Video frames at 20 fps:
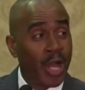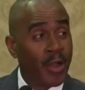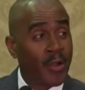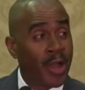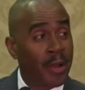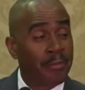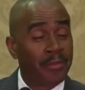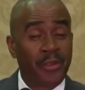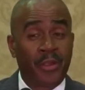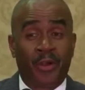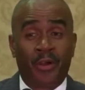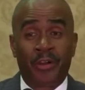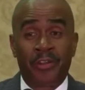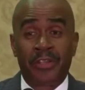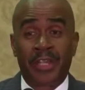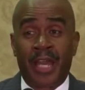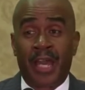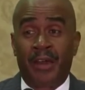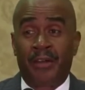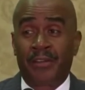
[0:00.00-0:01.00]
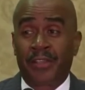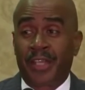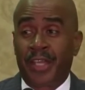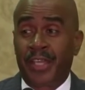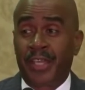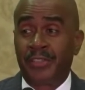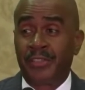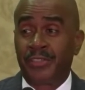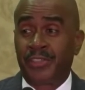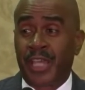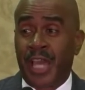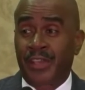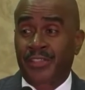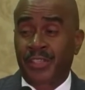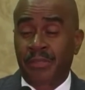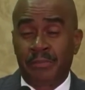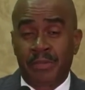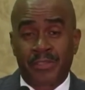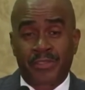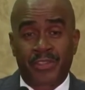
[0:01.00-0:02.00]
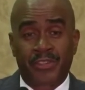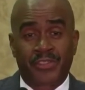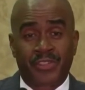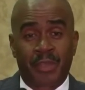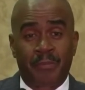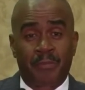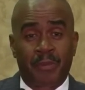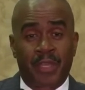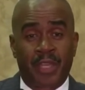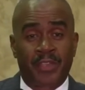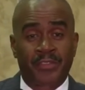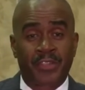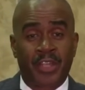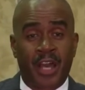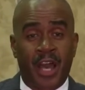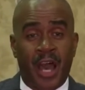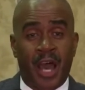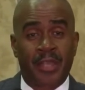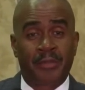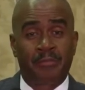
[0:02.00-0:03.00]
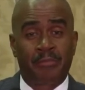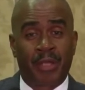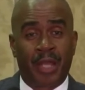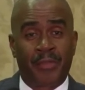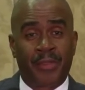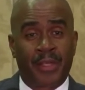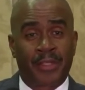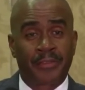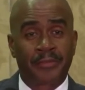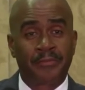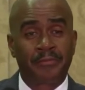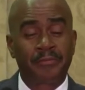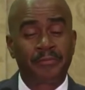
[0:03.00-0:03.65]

how I'm doing down here in Jackson, Mississippi. It's hot, brother.